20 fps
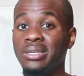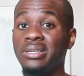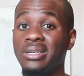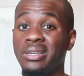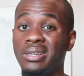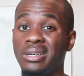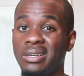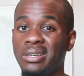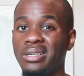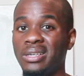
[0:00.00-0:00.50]

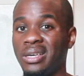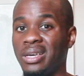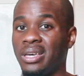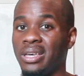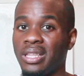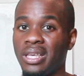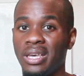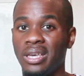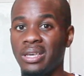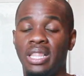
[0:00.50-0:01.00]
yeah,
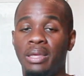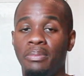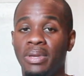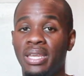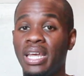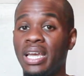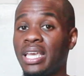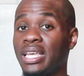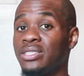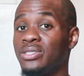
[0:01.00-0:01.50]
like, let me
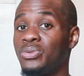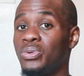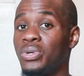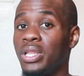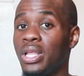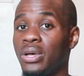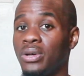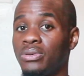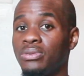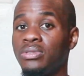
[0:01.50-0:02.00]
not get too
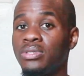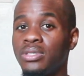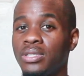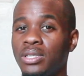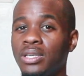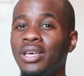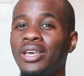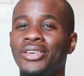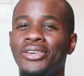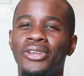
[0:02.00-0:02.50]

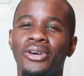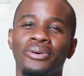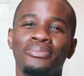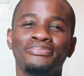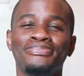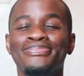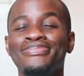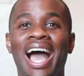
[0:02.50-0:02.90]
close, you know?